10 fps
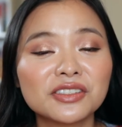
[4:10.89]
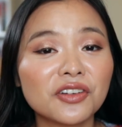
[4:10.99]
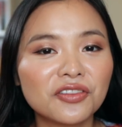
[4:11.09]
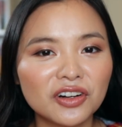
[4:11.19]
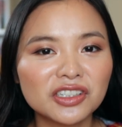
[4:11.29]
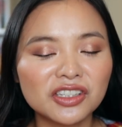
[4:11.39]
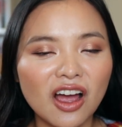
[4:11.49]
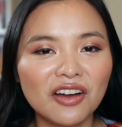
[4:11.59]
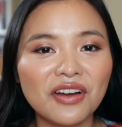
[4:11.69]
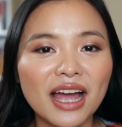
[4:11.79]
So first
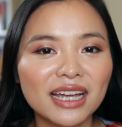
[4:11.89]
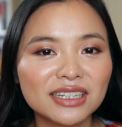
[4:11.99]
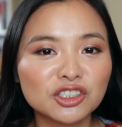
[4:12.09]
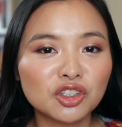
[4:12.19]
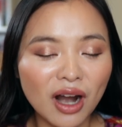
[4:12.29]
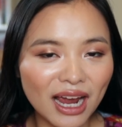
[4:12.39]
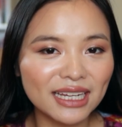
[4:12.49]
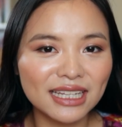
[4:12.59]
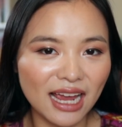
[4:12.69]
off, I tried